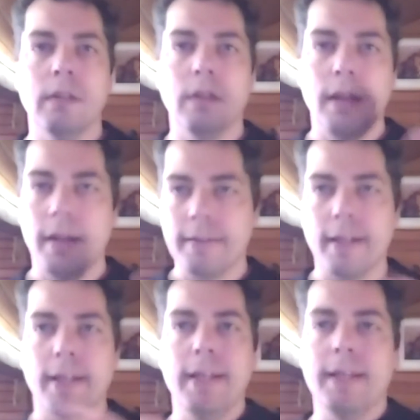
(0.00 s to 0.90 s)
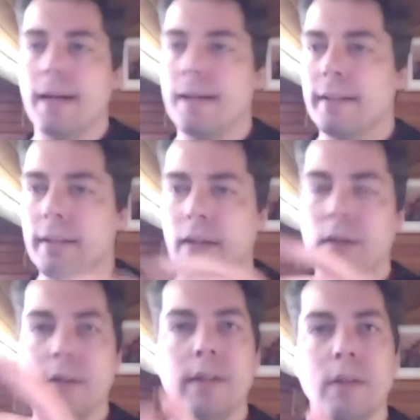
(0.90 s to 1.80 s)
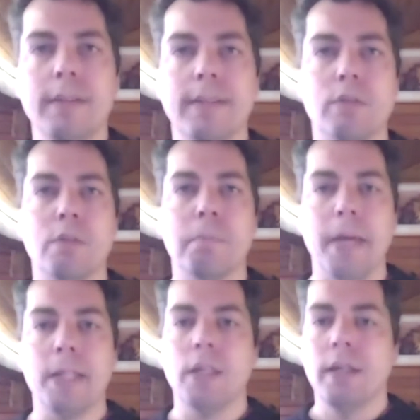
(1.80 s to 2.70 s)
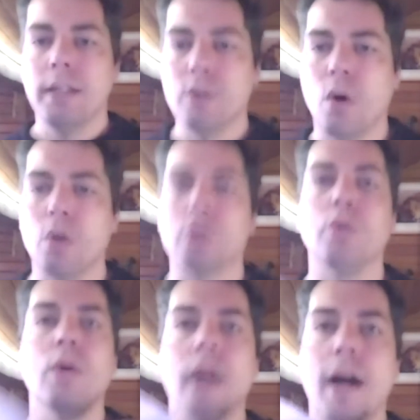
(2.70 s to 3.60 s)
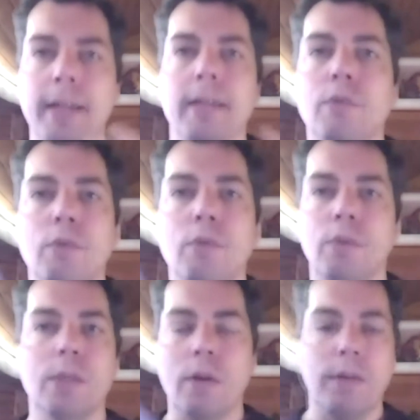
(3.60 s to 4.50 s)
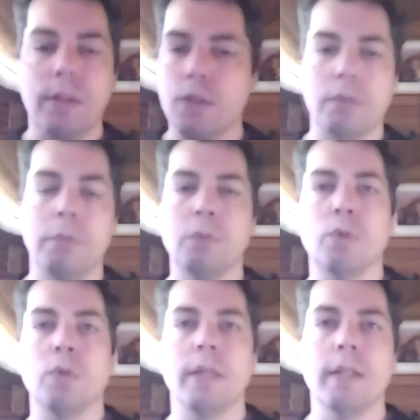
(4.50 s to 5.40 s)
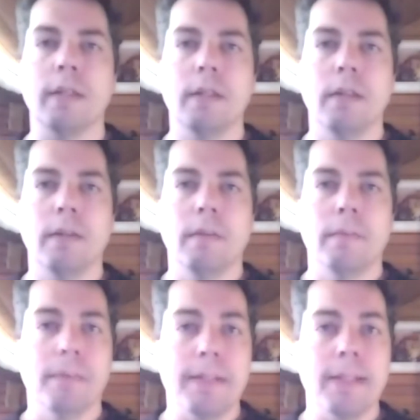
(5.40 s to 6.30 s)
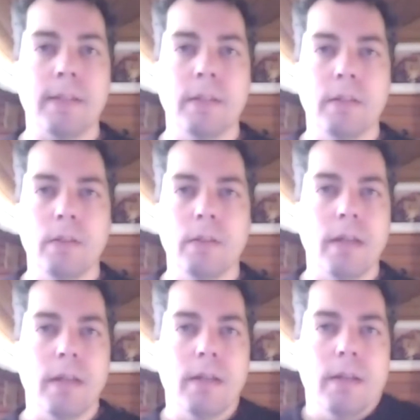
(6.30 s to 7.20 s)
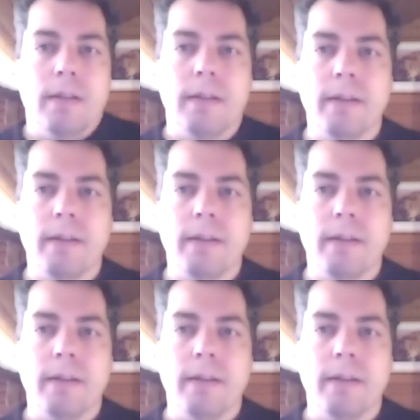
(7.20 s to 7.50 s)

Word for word: and they click and inside the page it's also i give you free traffic just put your link that's it you know uh,